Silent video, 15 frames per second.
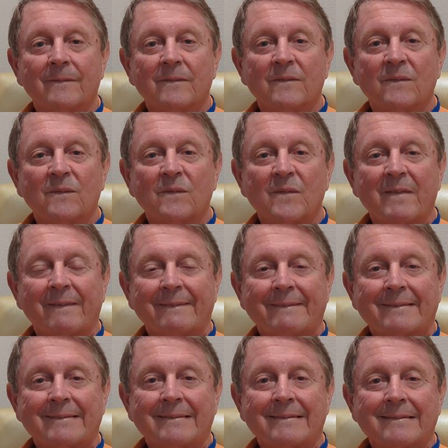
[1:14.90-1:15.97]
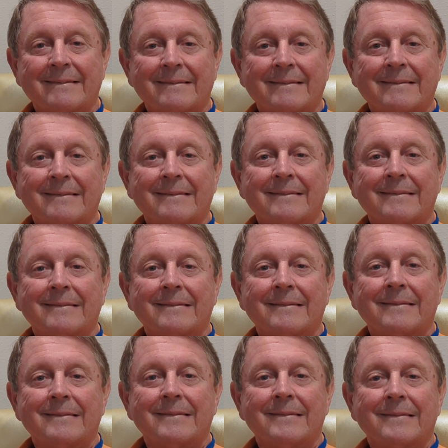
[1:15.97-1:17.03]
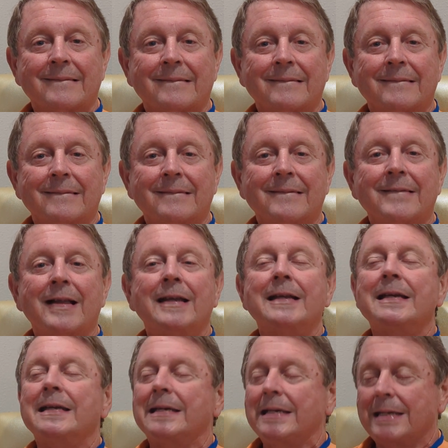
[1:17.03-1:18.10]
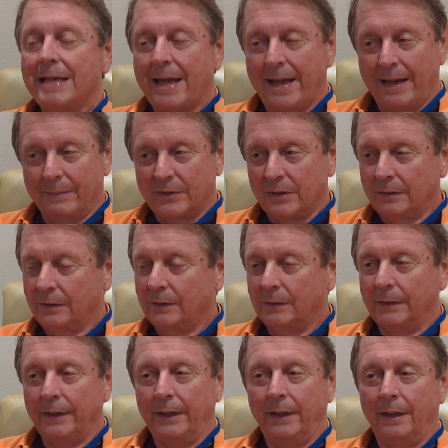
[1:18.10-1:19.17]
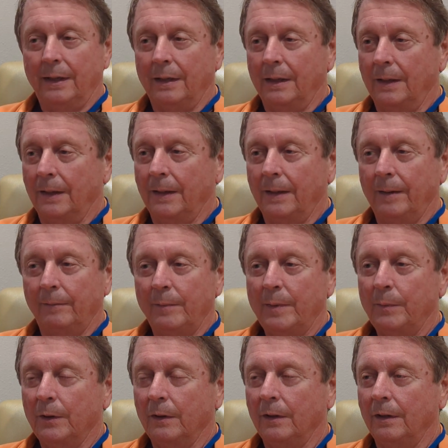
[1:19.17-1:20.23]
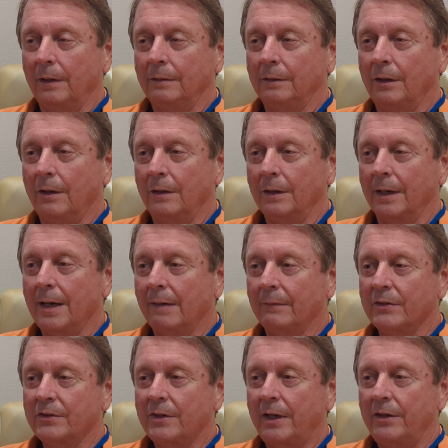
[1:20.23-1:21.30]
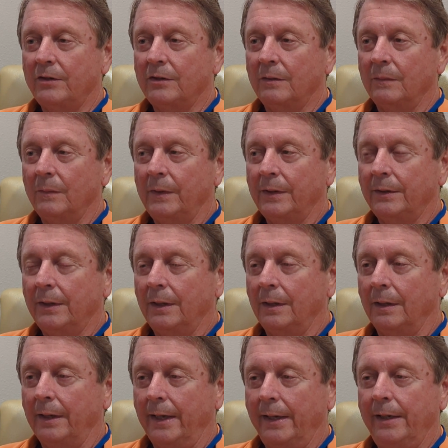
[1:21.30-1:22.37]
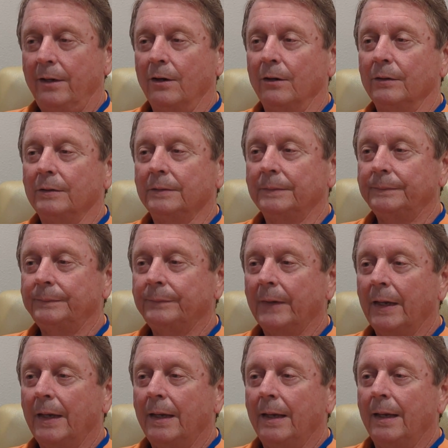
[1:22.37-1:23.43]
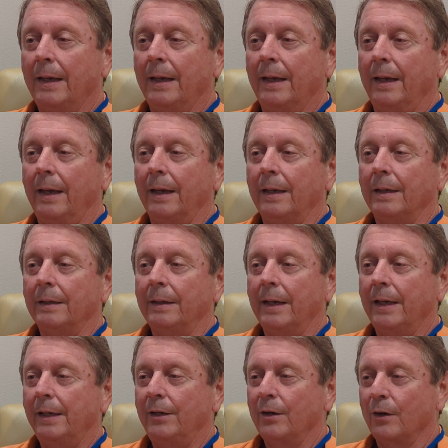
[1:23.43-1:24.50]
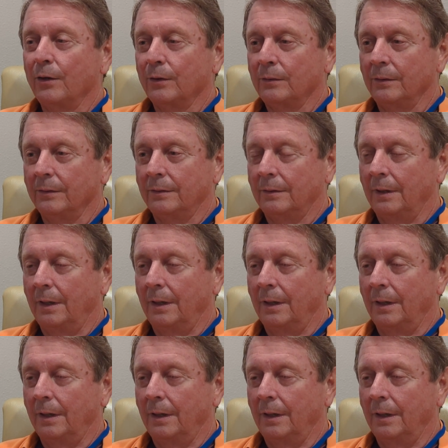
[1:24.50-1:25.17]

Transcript: to uh, like actors or musicians or? Absolutely. Uh, I remember a long conversation with Eddie Arnold, and Eddie Arnold